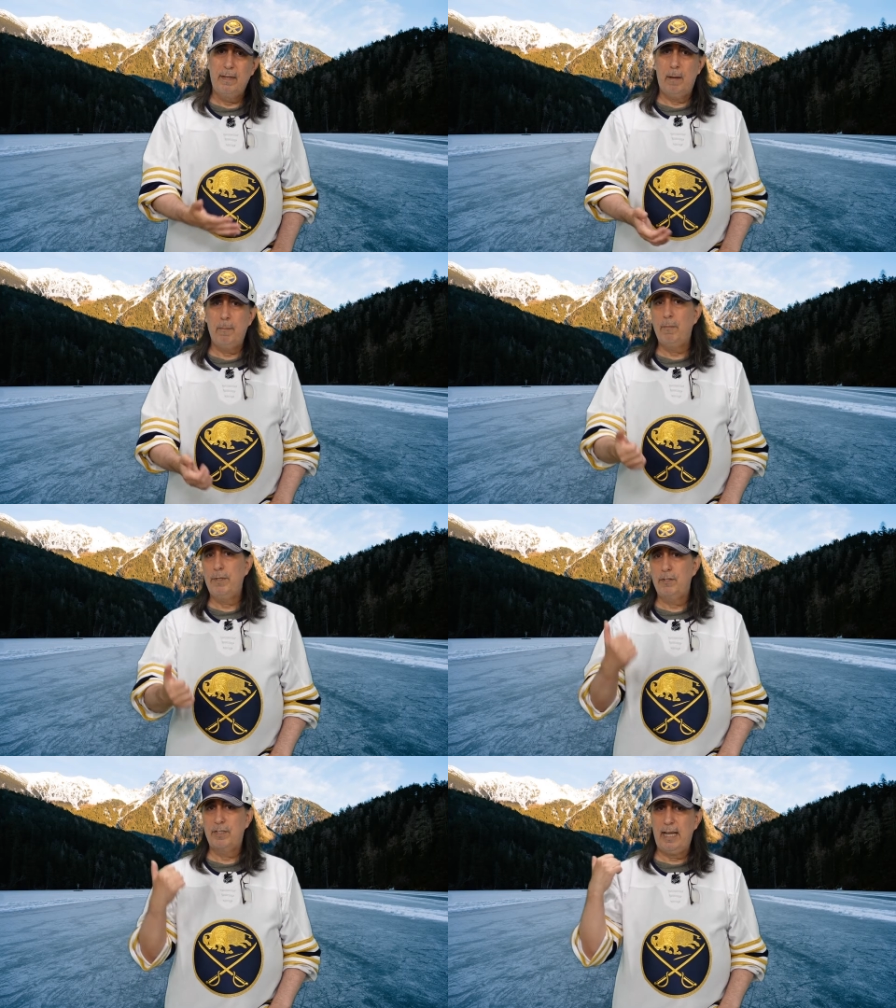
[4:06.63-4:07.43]
How about when
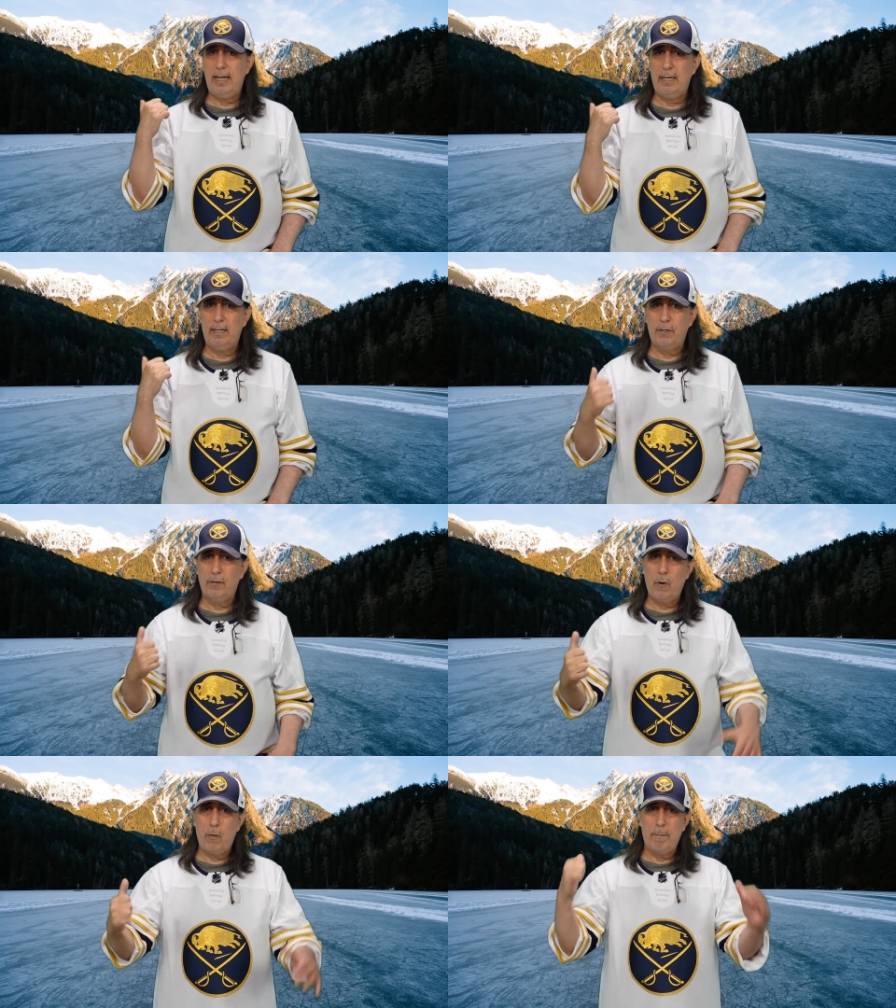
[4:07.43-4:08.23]
they're skating and they're
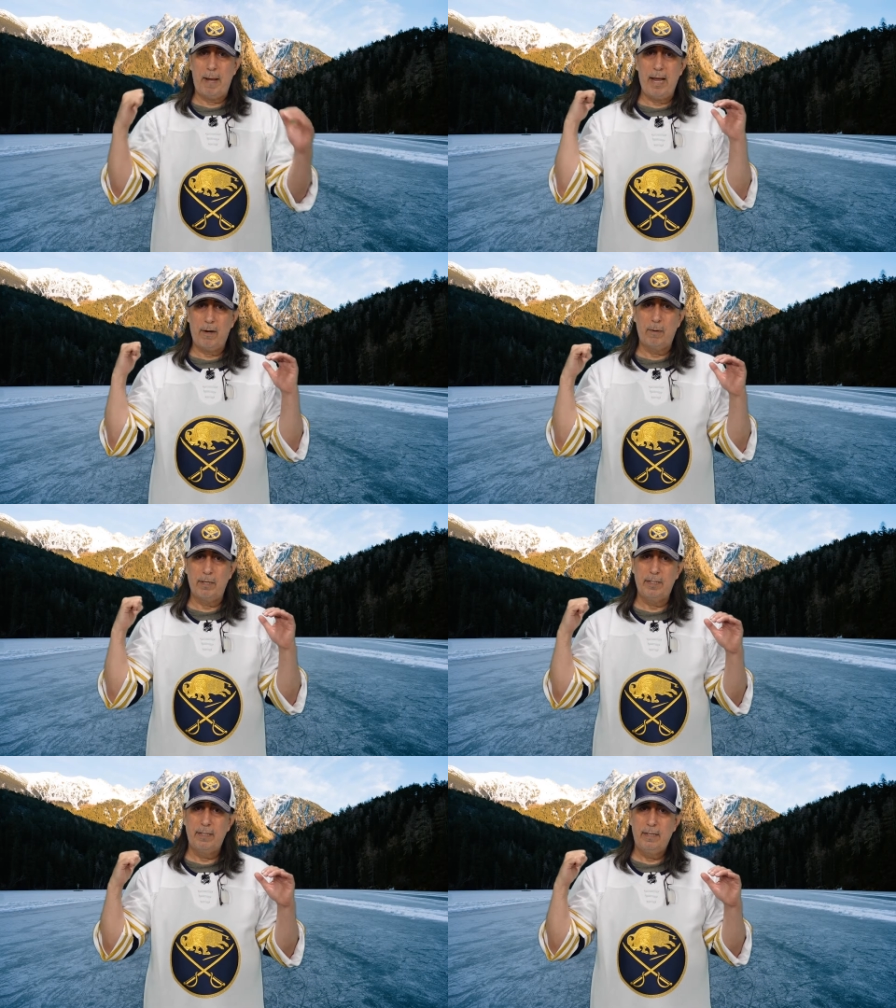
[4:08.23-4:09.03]
going
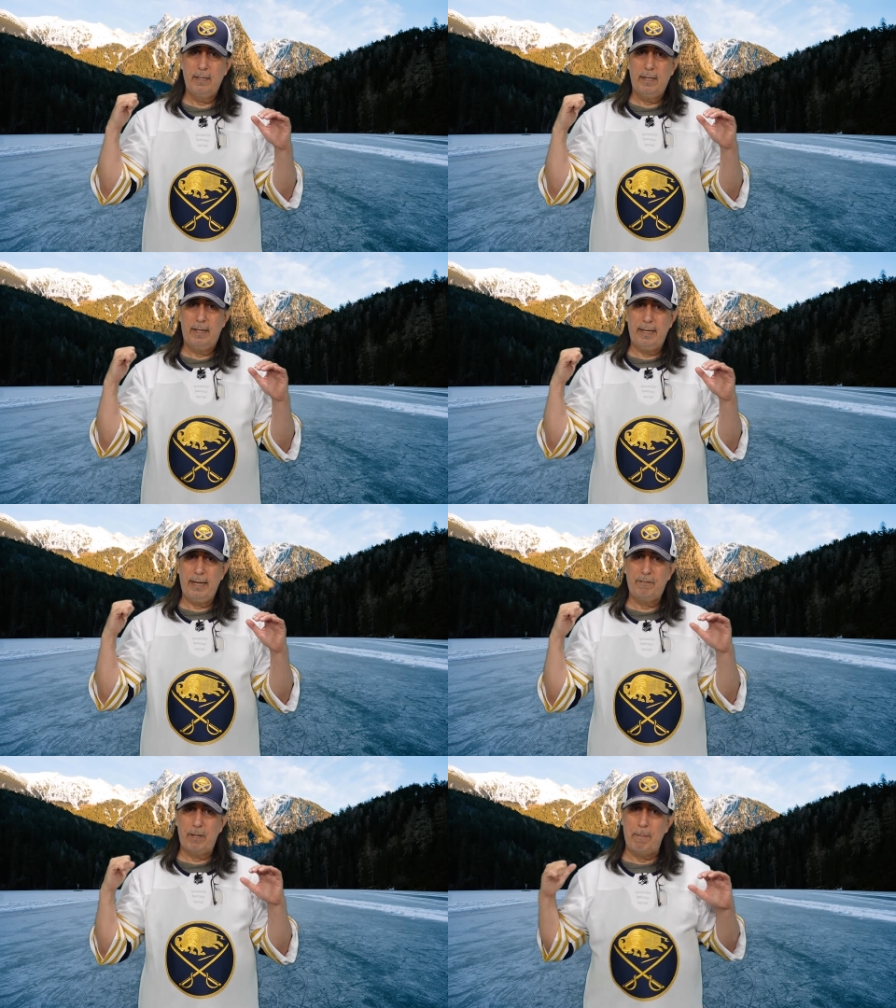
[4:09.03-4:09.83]
backwards and they
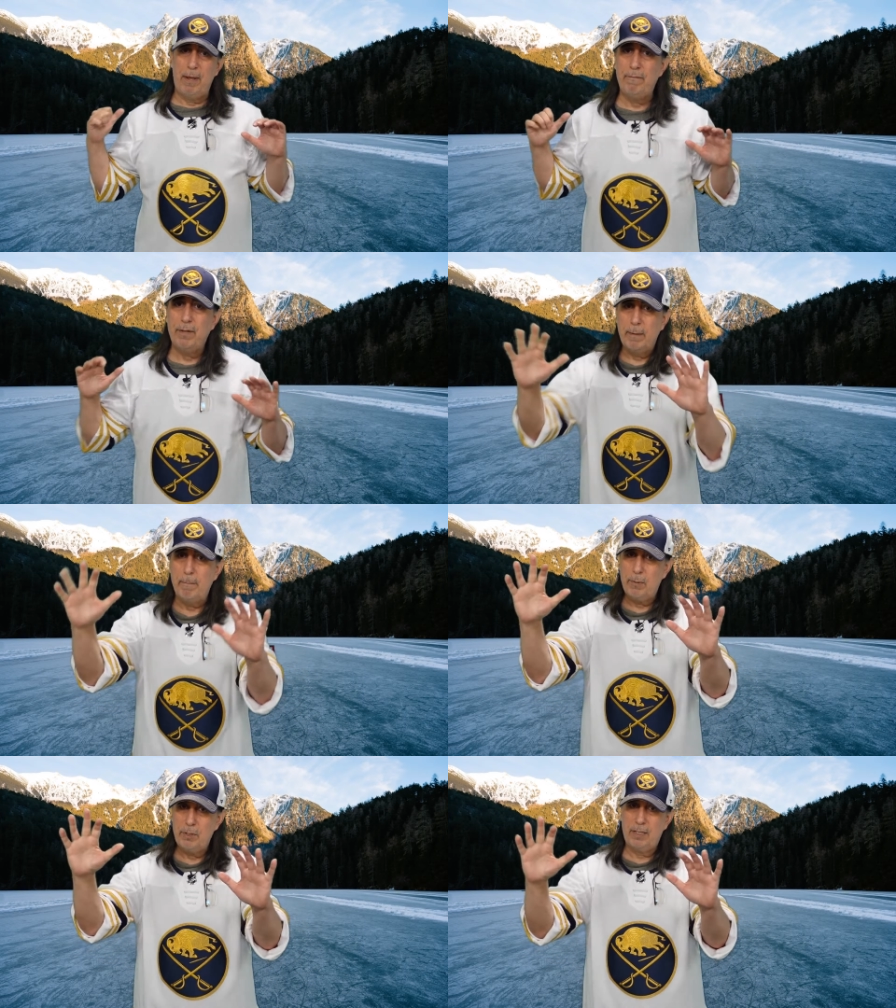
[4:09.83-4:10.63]
have to pivot
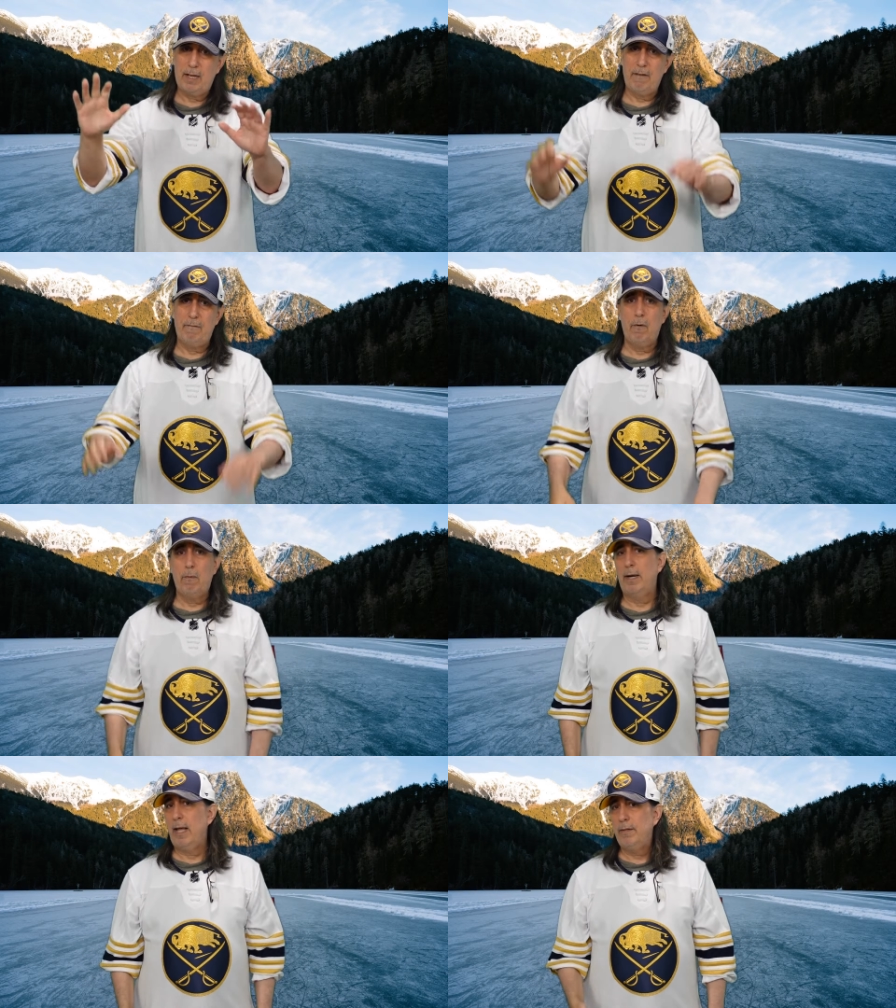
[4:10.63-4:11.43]
and push the guy
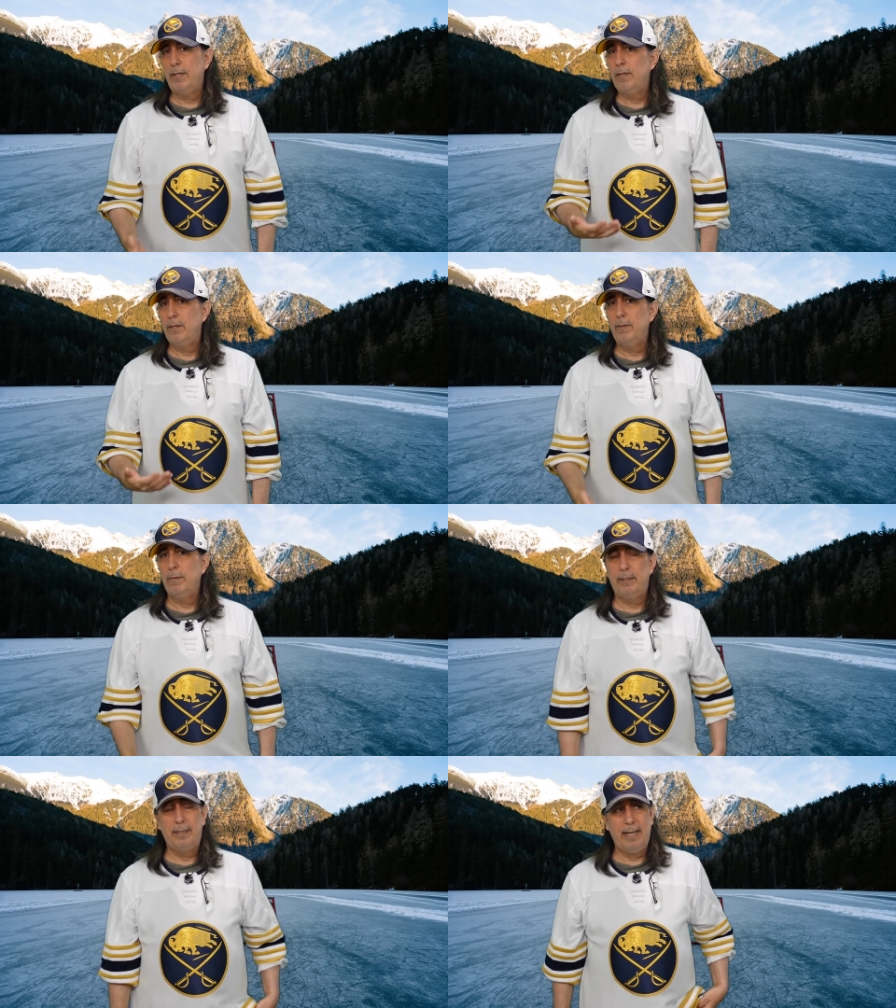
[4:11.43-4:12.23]
forward? How are they going to do
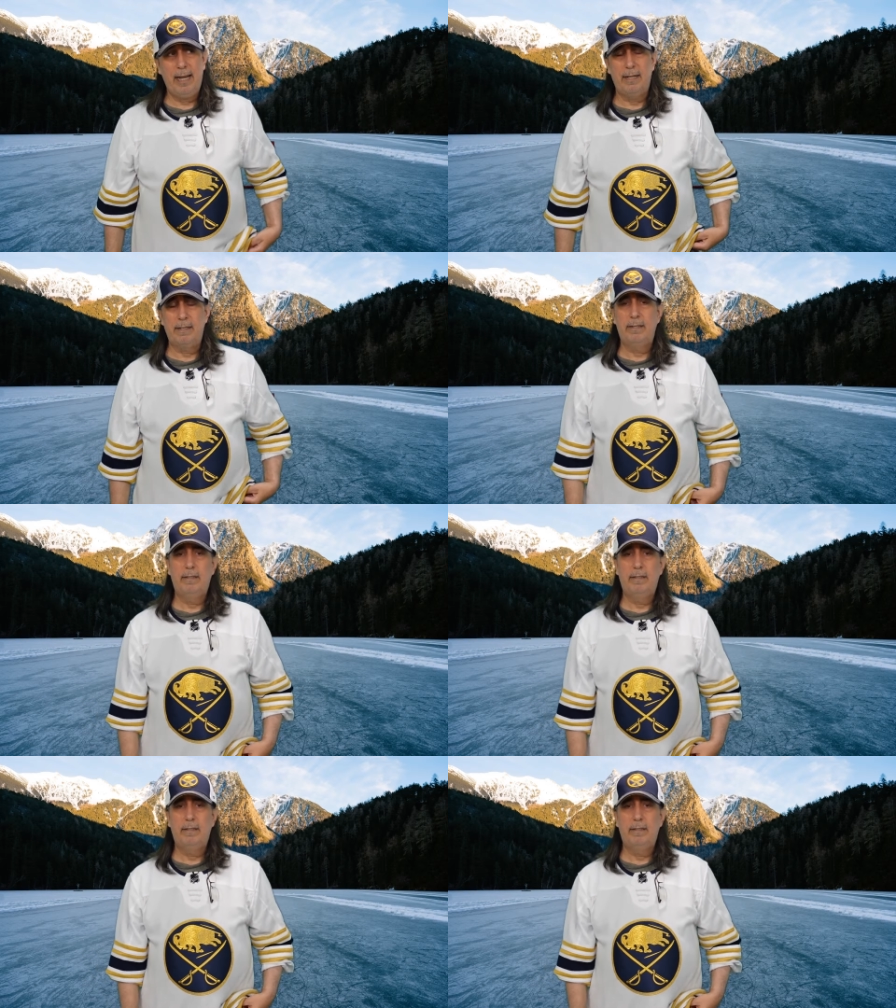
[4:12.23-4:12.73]
it? They can't.